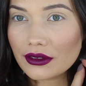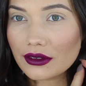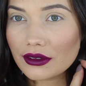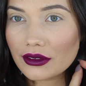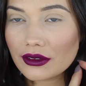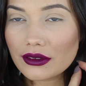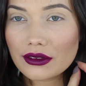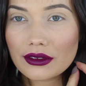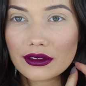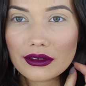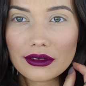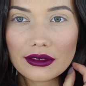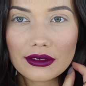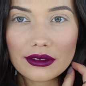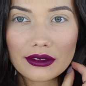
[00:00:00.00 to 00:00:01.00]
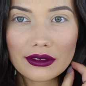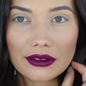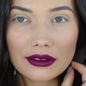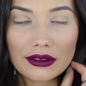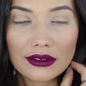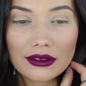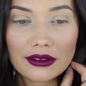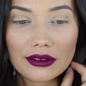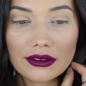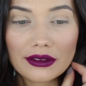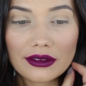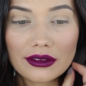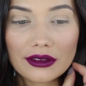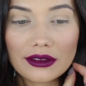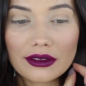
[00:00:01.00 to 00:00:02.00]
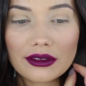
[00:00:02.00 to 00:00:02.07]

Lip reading: [no speech]